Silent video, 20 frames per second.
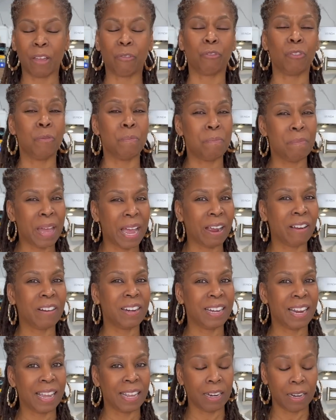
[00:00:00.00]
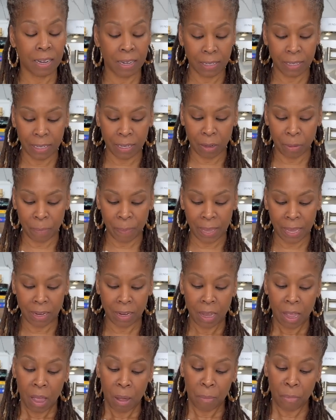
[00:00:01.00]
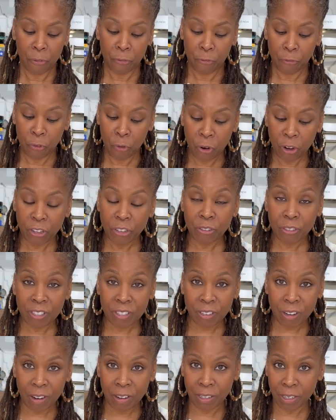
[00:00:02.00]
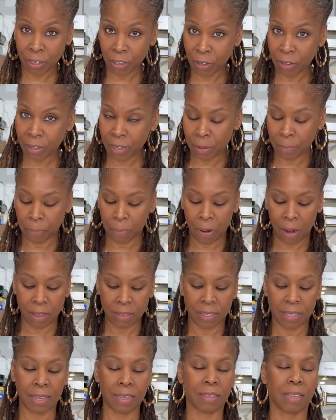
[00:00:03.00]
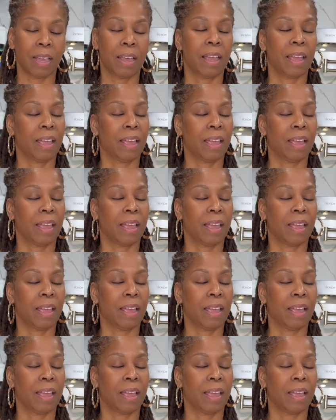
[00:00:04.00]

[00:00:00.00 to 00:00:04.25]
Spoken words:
if you marinate it a little bit before you start the cooking process,